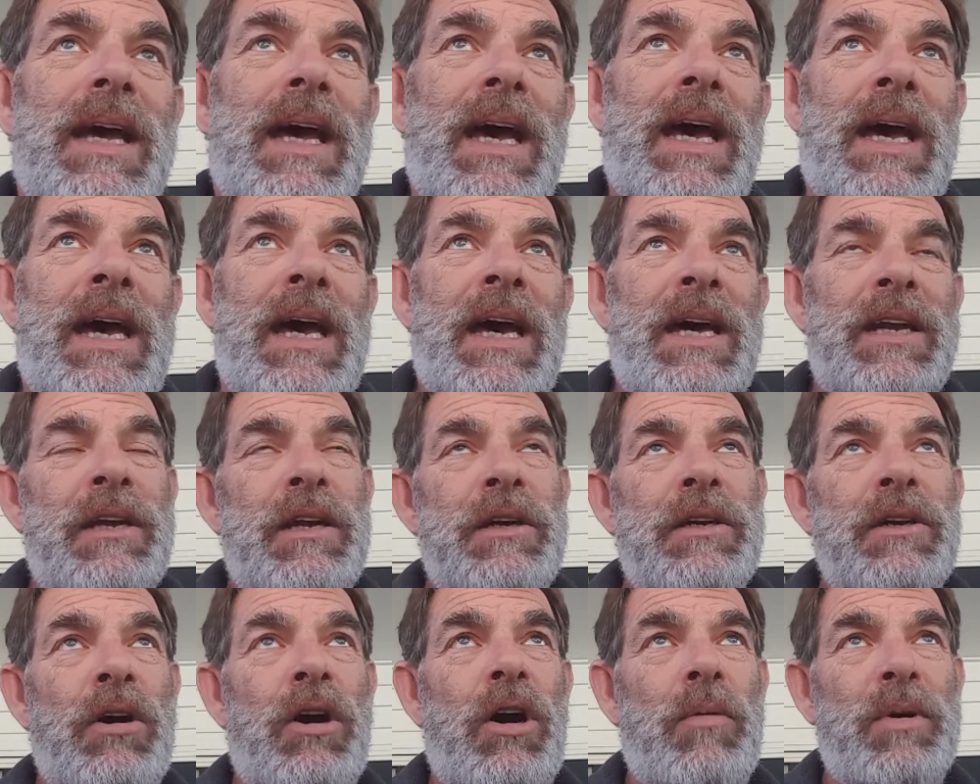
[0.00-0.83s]

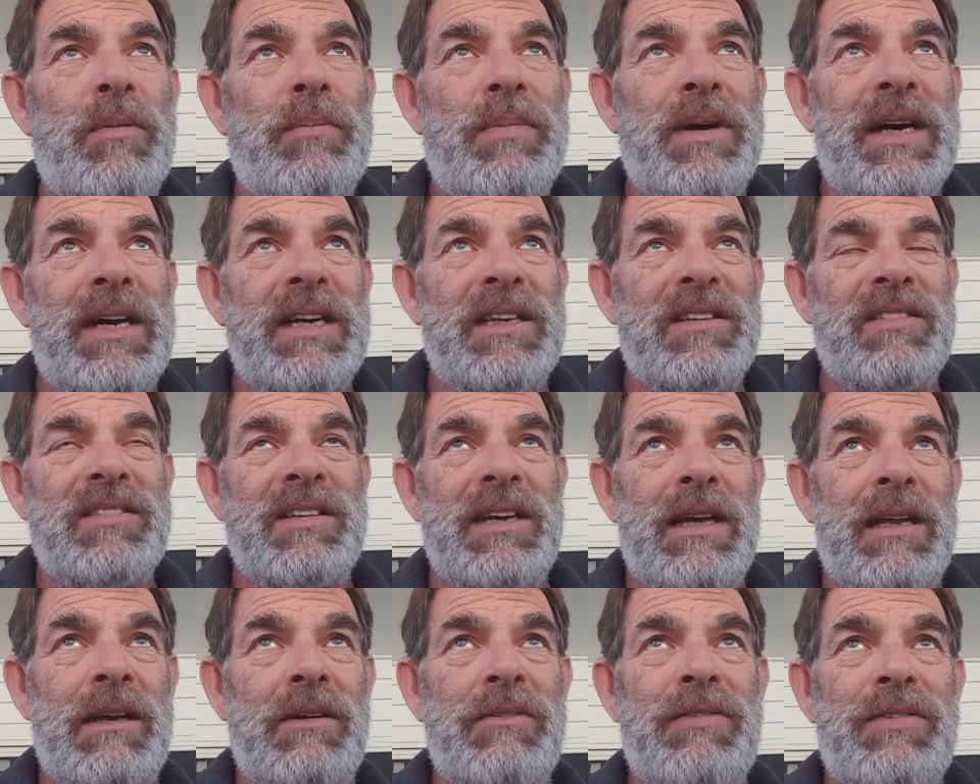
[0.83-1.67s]
The hopper by
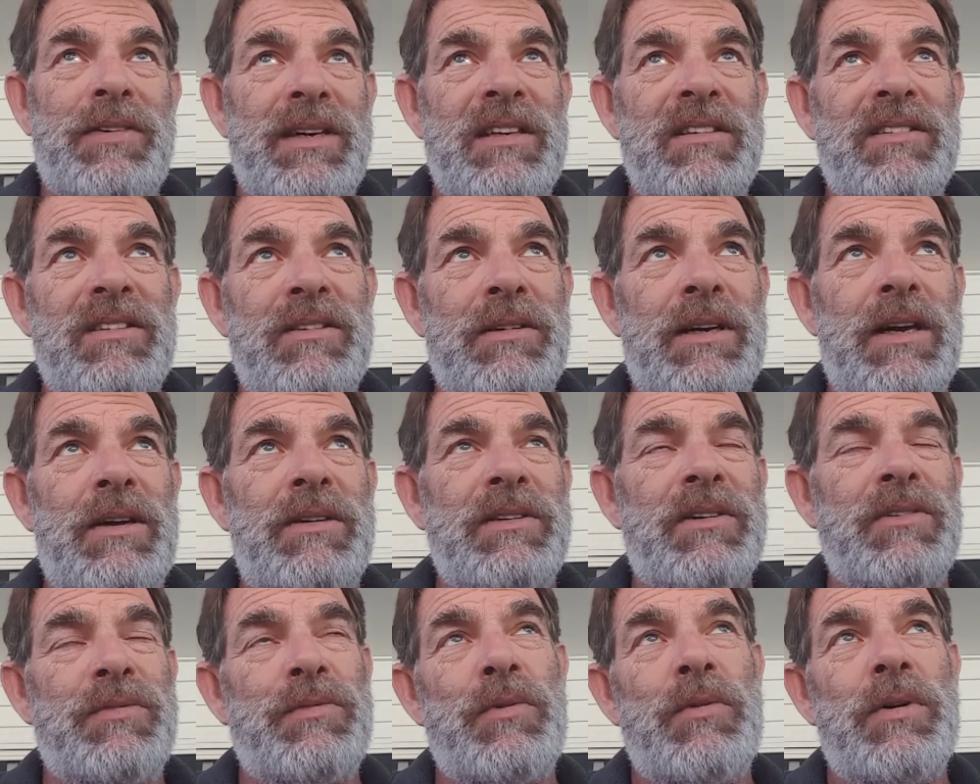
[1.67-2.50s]
itself is
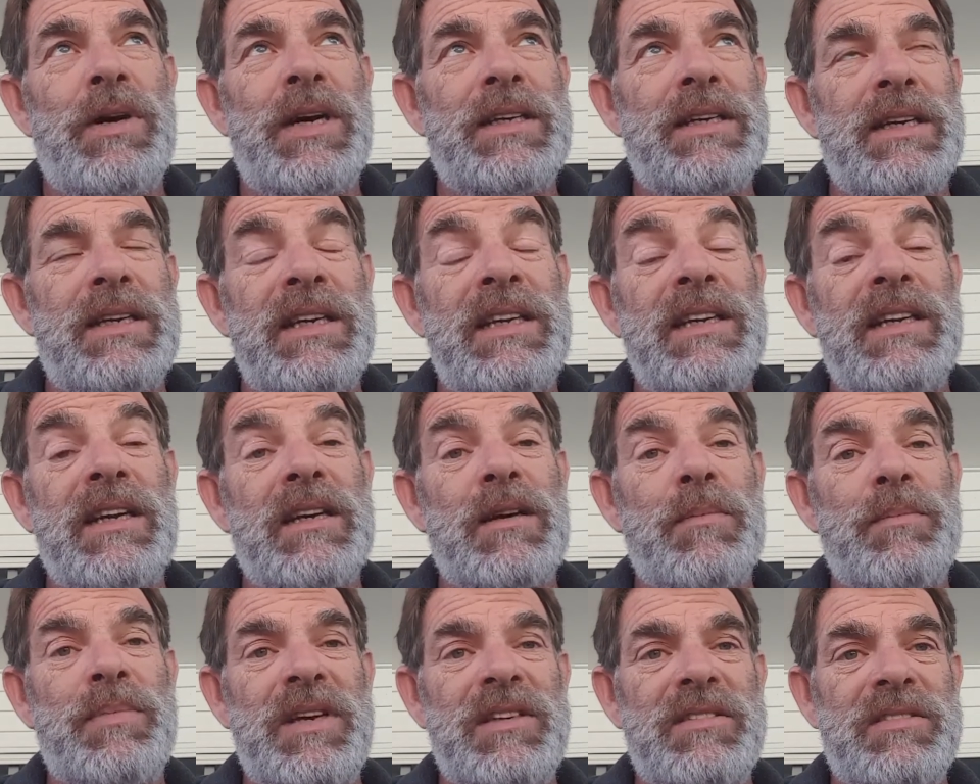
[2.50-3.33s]
around a 400 litre
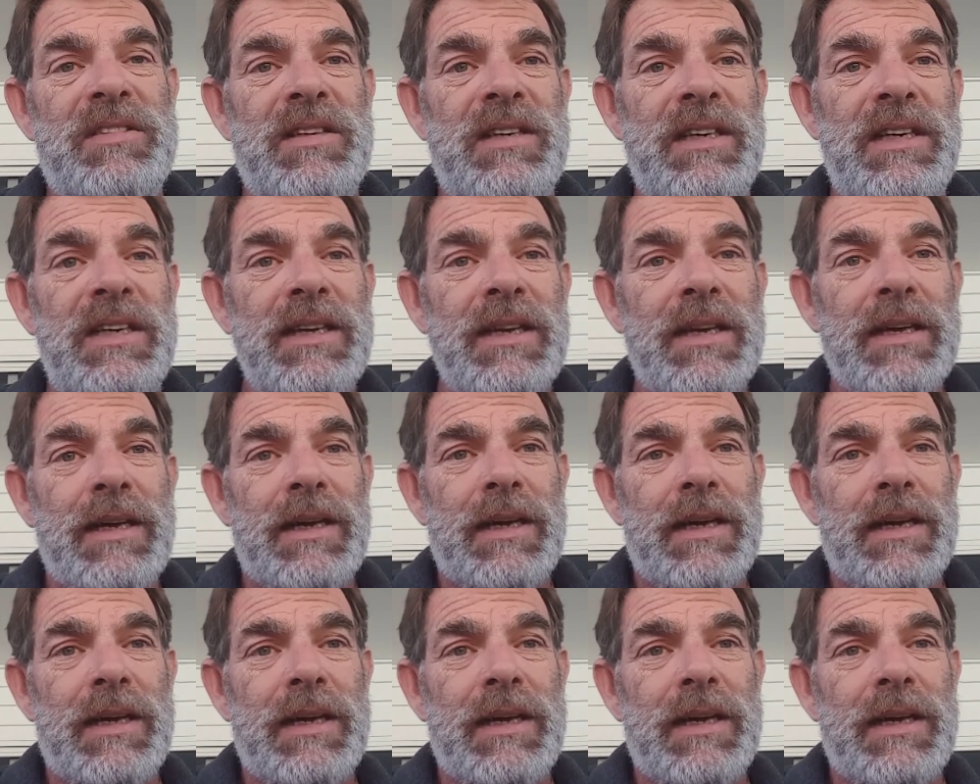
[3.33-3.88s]
capacity,